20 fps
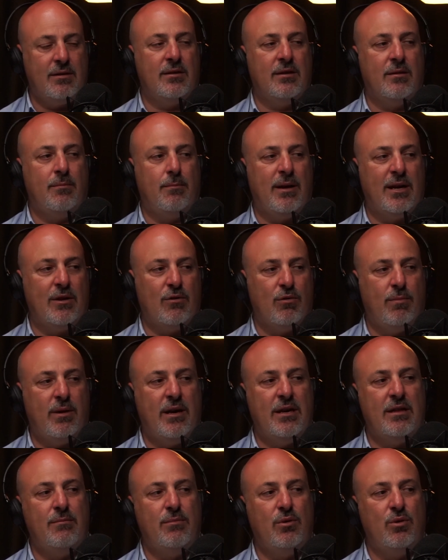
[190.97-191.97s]
The bank will
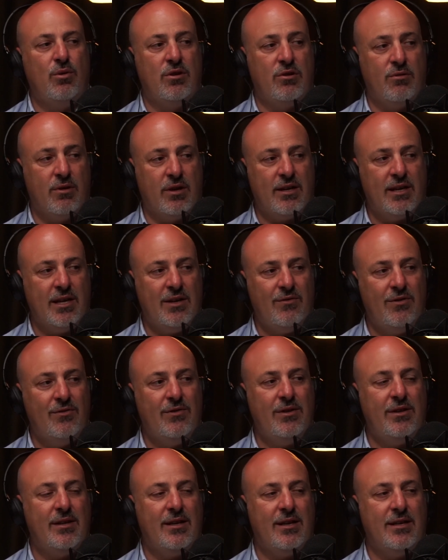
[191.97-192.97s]
pay the builder directly
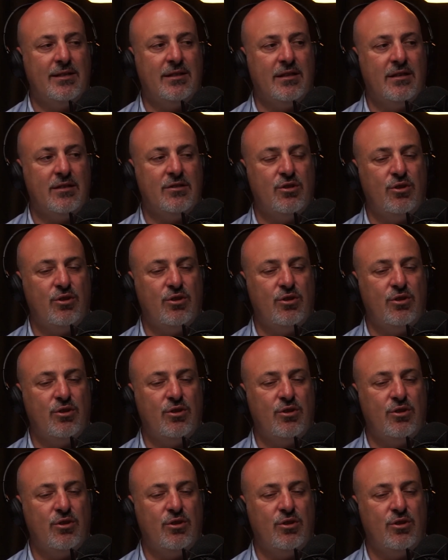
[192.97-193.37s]
$50,000.